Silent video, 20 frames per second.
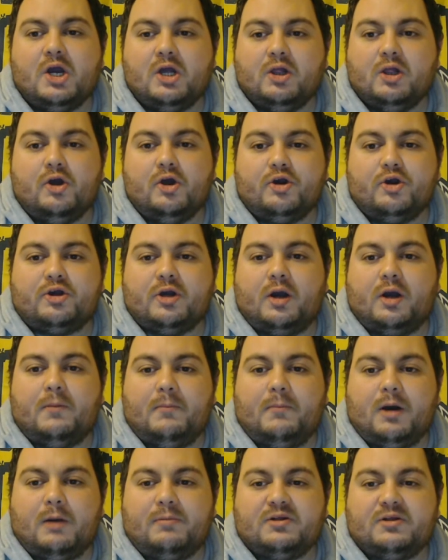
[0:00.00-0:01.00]
Luke,
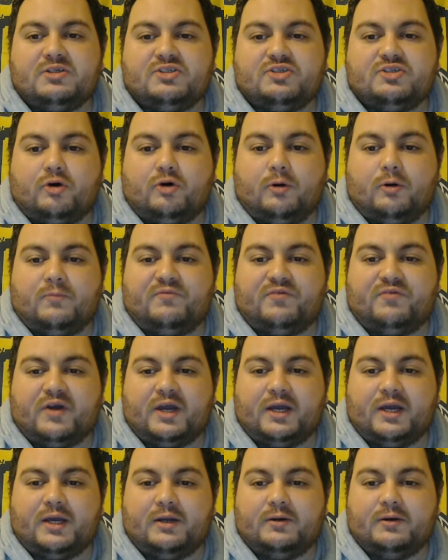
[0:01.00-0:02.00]
Melbourne Storm
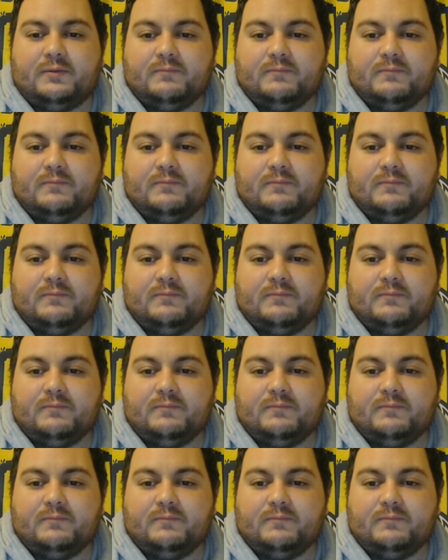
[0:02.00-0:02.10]
fan.